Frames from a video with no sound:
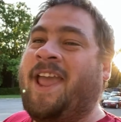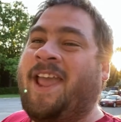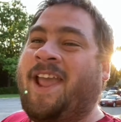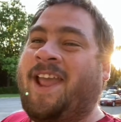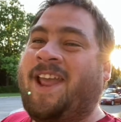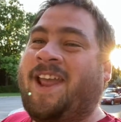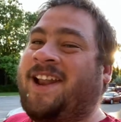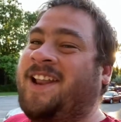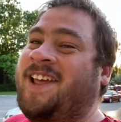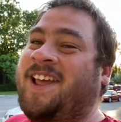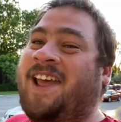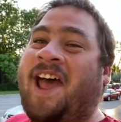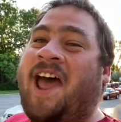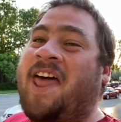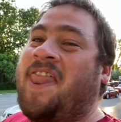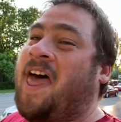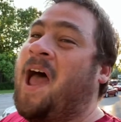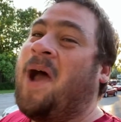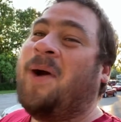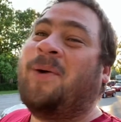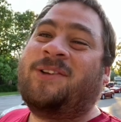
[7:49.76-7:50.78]
And
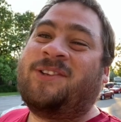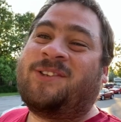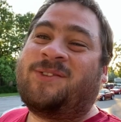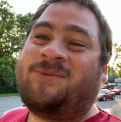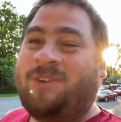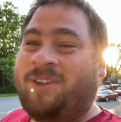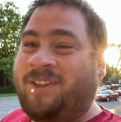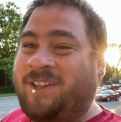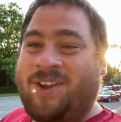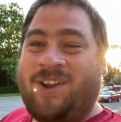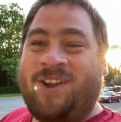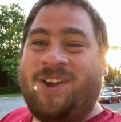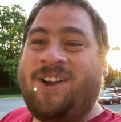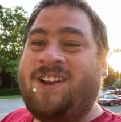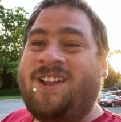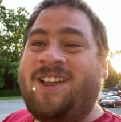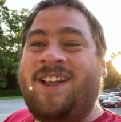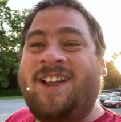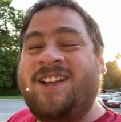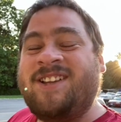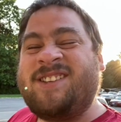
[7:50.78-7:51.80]
that was really good.
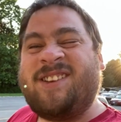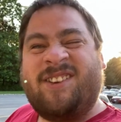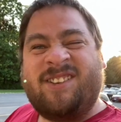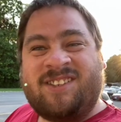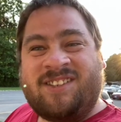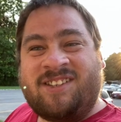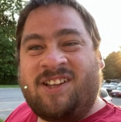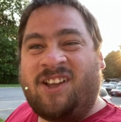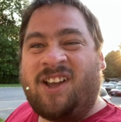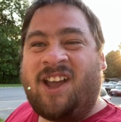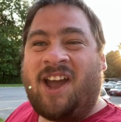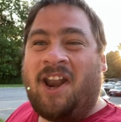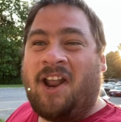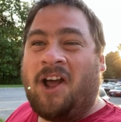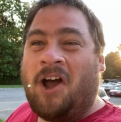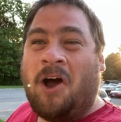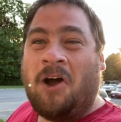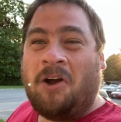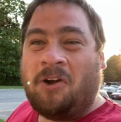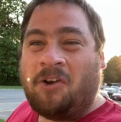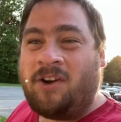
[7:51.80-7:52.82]
So I was still kind of
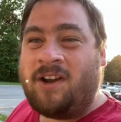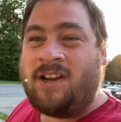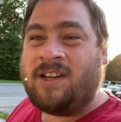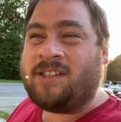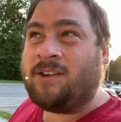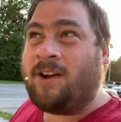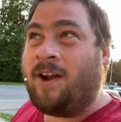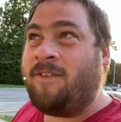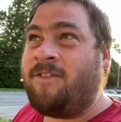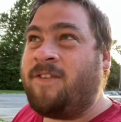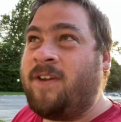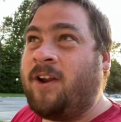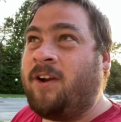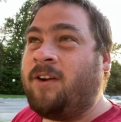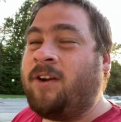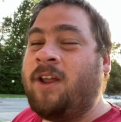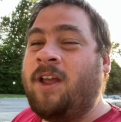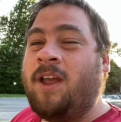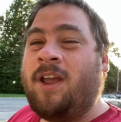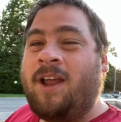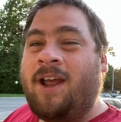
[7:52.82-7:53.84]
hungry, so I figured
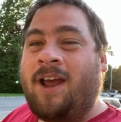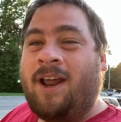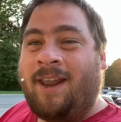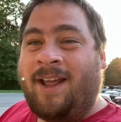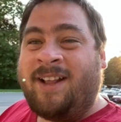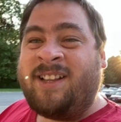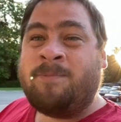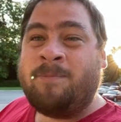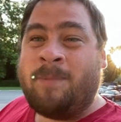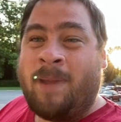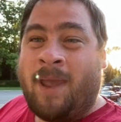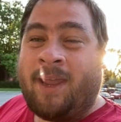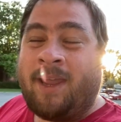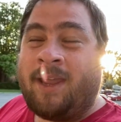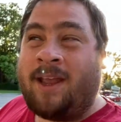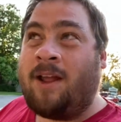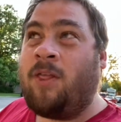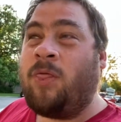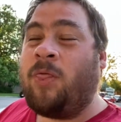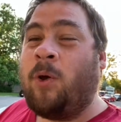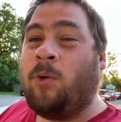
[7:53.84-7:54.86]
let's make
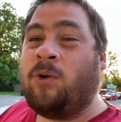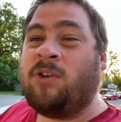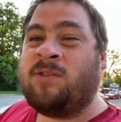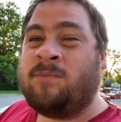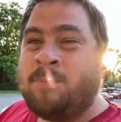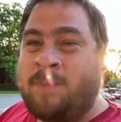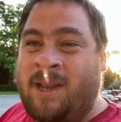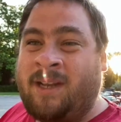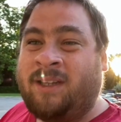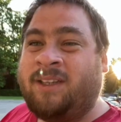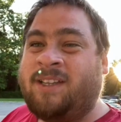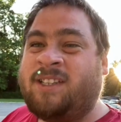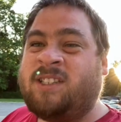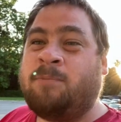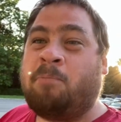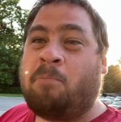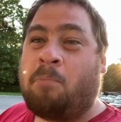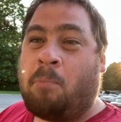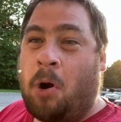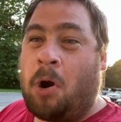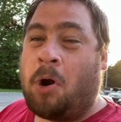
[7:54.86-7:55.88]
those meatless
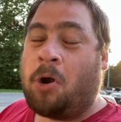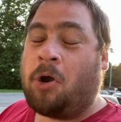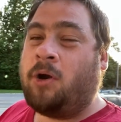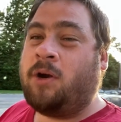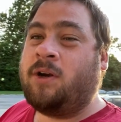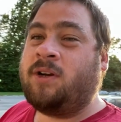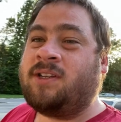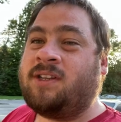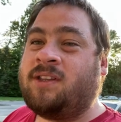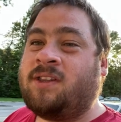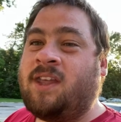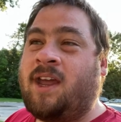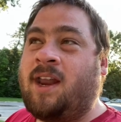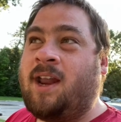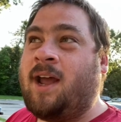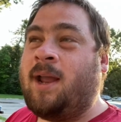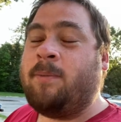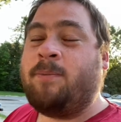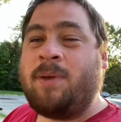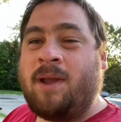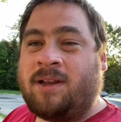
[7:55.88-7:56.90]
burgers that
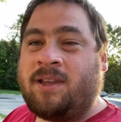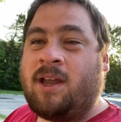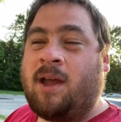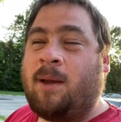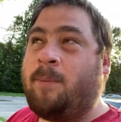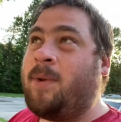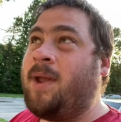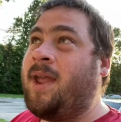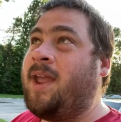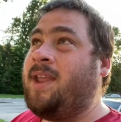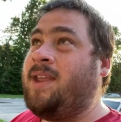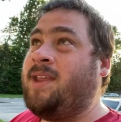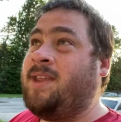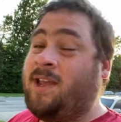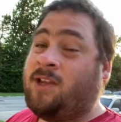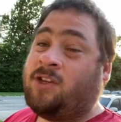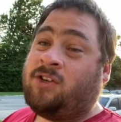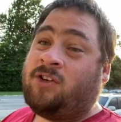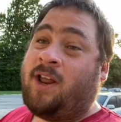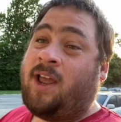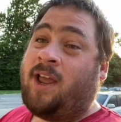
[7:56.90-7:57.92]
I picked up
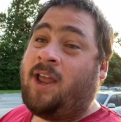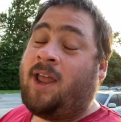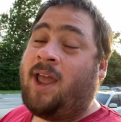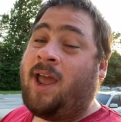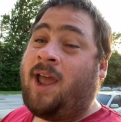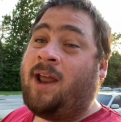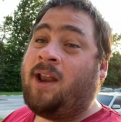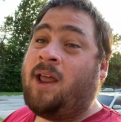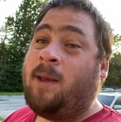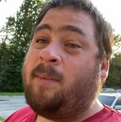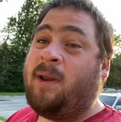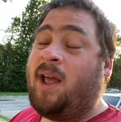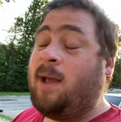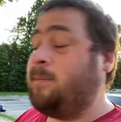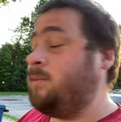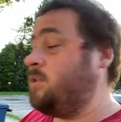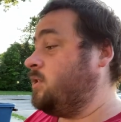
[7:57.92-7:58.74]
yesterday at M&M's.